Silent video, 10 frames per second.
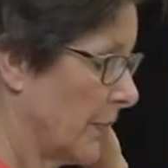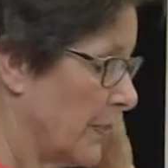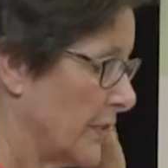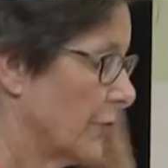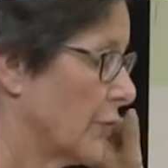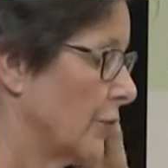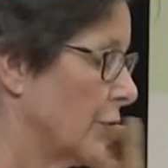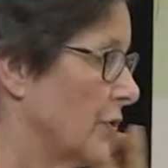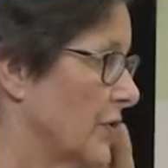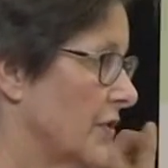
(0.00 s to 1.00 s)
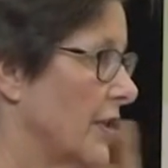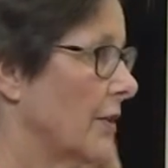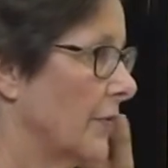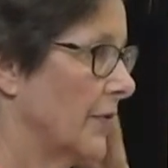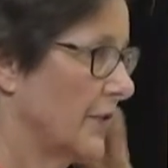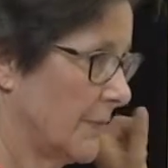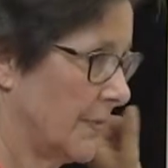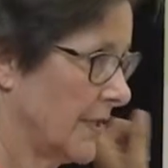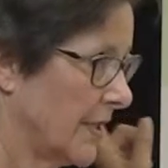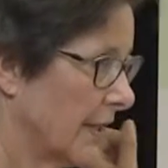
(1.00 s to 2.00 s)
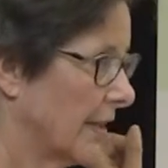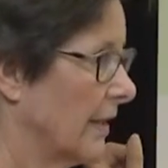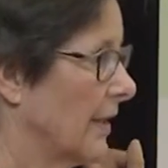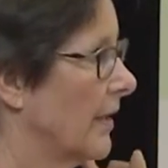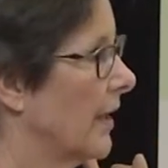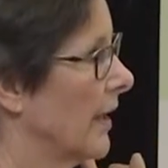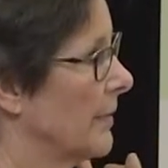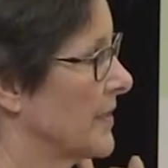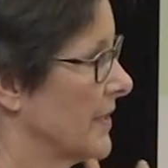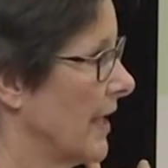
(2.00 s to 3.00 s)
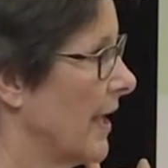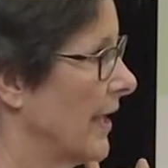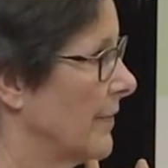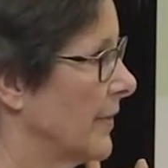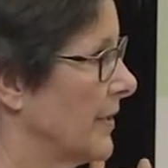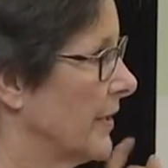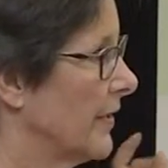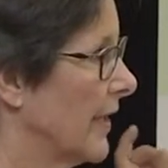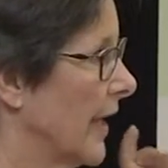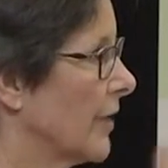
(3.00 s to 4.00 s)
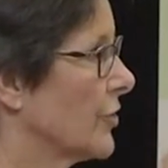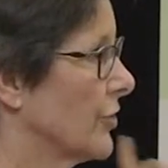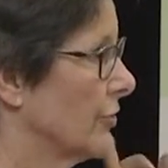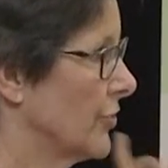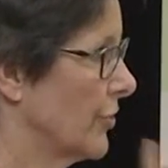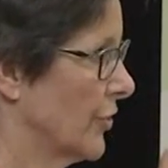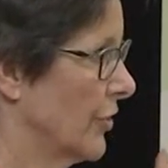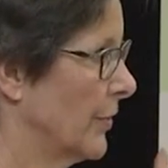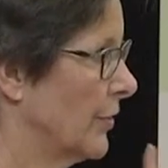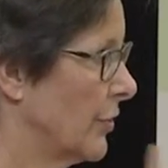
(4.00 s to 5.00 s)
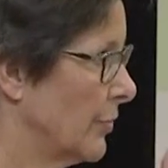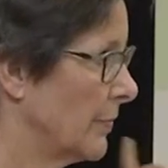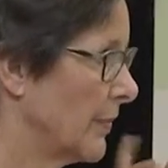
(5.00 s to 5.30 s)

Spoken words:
be difficult for you to see on this particular slide, but in the actual document you would